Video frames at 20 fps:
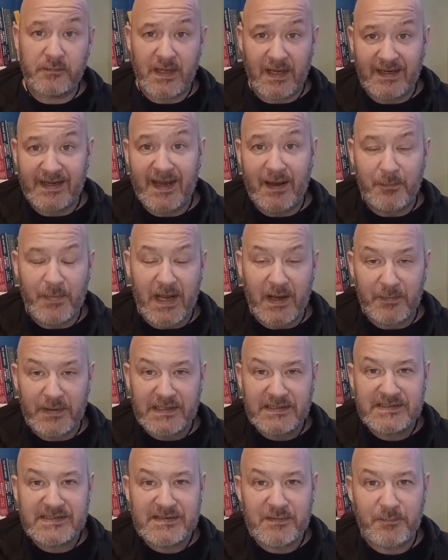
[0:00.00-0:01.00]
That came out
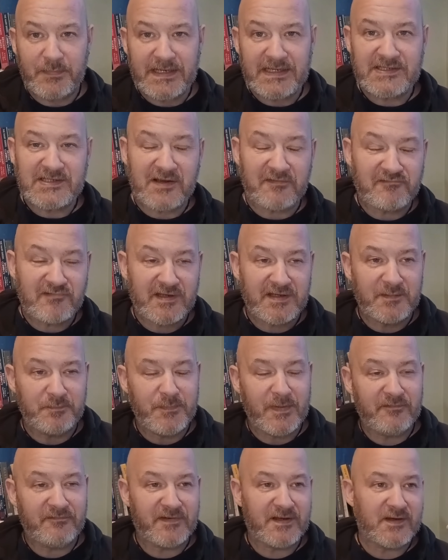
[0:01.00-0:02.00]
about 10 minutes after I did
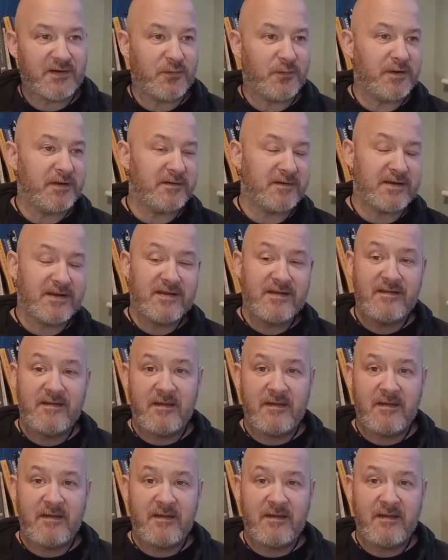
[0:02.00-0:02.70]
my video earlier.